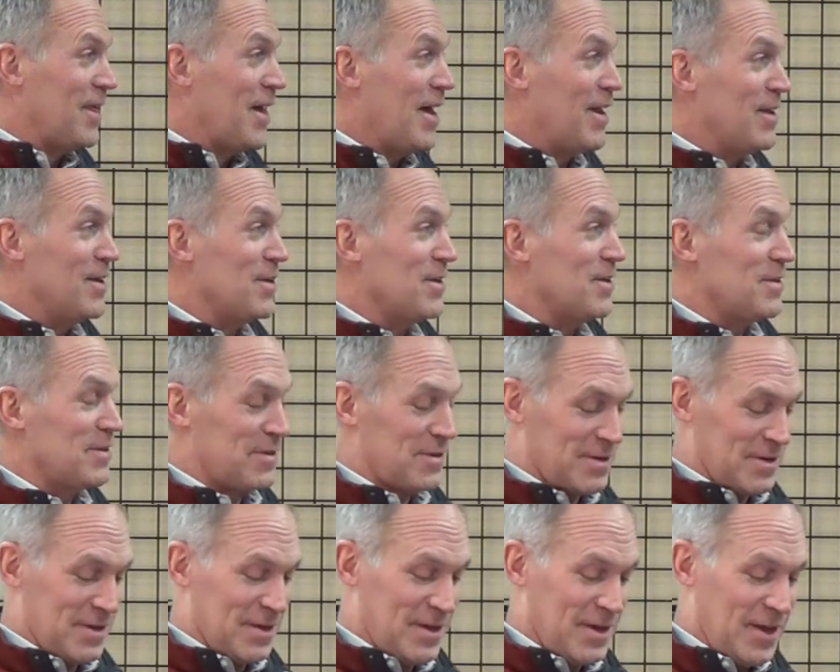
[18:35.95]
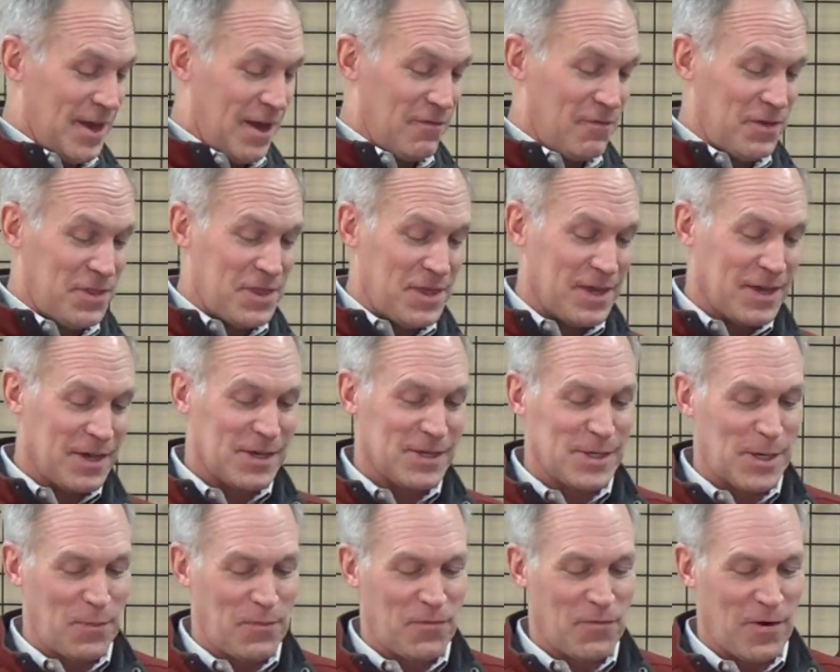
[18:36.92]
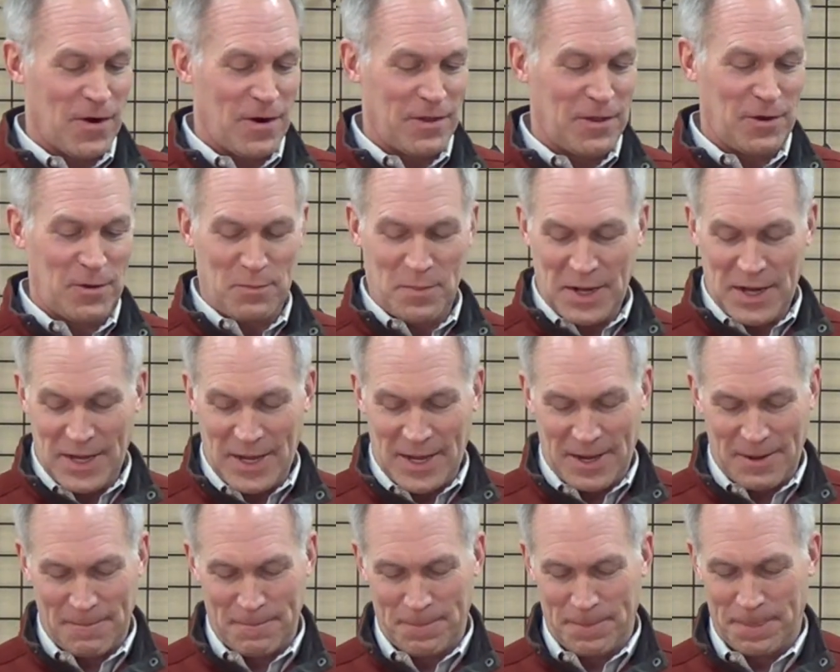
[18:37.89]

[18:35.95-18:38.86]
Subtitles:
That is everything except for our little beanie.